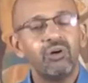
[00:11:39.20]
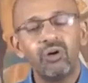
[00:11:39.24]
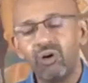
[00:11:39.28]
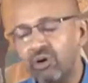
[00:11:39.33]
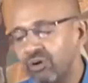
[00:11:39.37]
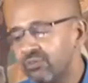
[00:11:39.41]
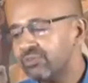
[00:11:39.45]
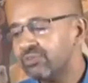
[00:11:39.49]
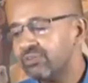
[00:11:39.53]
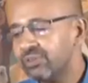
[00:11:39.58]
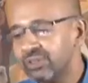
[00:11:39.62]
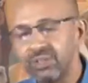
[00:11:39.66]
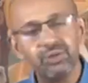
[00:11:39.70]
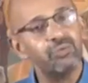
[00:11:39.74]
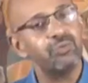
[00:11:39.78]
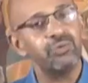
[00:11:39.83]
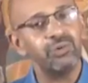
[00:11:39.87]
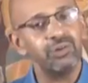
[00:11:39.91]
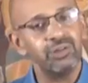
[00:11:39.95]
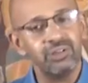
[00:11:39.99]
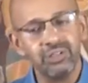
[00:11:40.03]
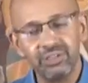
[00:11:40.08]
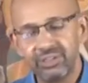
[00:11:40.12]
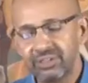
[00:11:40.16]
of the
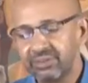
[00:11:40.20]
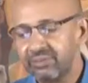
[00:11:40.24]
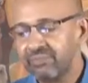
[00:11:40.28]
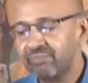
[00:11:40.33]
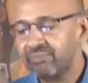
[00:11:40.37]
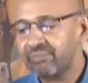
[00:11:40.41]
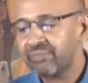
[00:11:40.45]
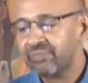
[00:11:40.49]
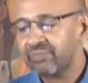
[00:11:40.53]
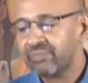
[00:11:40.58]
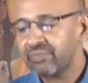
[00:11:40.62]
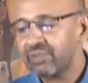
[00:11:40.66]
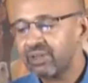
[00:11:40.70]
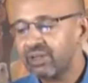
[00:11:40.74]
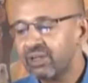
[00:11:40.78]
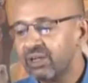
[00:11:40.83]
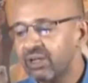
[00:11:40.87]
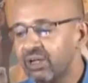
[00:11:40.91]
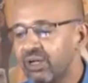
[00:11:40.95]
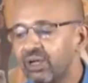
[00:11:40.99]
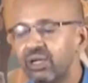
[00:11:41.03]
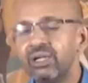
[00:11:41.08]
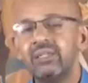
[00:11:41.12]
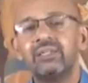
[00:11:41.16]
world.
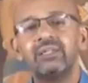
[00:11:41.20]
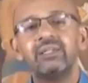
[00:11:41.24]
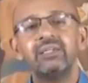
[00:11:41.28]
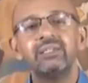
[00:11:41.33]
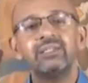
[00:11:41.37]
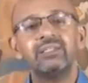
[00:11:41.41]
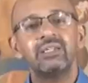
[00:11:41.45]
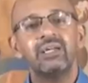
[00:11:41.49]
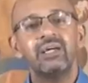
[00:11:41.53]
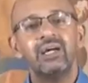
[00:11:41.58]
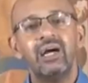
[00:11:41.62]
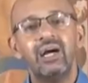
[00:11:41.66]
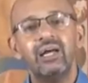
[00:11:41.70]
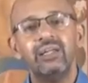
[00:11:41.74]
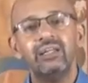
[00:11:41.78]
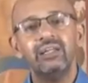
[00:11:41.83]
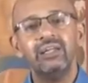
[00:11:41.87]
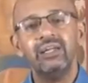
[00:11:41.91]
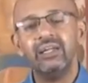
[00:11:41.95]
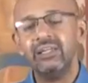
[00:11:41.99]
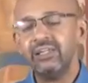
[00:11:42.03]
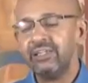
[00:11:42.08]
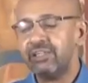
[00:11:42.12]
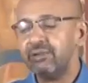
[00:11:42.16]
It is
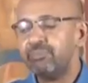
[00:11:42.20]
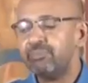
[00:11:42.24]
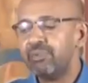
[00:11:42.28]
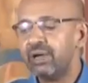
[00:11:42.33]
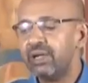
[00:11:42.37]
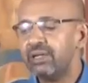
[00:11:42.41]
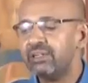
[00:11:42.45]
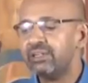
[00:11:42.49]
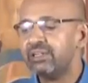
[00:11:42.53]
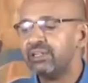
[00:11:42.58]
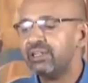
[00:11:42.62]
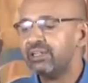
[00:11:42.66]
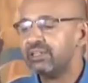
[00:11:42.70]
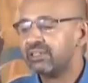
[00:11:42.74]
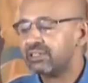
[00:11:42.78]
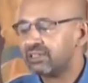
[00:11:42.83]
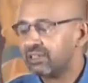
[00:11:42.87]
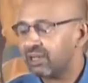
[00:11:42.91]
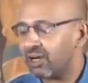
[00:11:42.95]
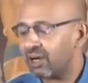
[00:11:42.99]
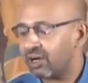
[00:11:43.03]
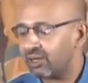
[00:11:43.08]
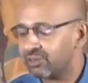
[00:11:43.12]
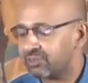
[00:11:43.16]
an independent
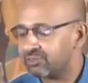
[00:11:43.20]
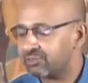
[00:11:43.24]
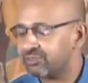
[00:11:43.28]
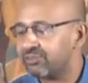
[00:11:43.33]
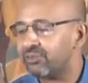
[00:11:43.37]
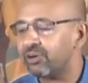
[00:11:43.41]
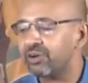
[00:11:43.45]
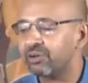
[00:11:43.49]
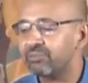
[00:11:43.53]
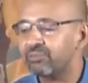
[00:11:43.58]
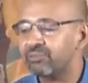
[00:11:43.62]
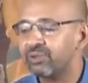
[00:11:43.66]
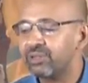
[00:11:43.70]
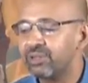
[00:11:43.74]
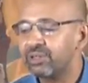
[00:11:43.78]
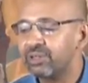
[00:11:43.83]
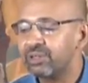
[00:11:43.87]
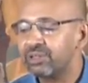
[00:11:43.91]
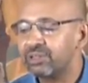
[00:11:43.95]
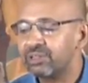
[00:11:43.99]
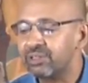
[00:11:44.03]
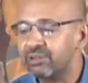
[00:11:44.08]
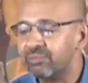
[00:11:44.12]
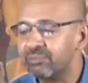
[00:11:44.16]
art form
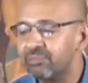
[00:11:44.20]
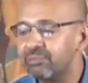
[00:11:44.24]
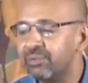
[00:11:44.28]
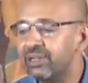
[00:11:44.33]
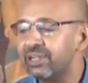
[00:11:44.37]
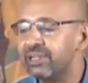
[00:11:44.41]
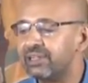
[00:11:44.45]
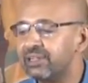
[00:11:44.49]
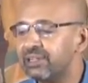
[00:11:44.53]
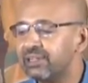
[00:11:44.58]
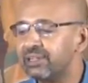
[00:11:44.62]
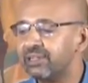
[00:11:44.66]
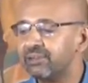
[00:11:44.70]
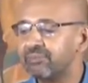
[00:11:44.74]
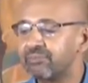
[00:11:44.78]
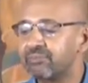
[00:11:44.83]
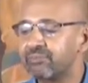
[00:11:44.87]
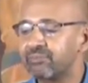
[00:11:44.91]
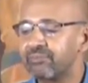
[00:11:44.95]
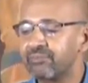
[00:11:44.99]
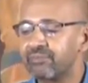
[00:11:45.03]
completely,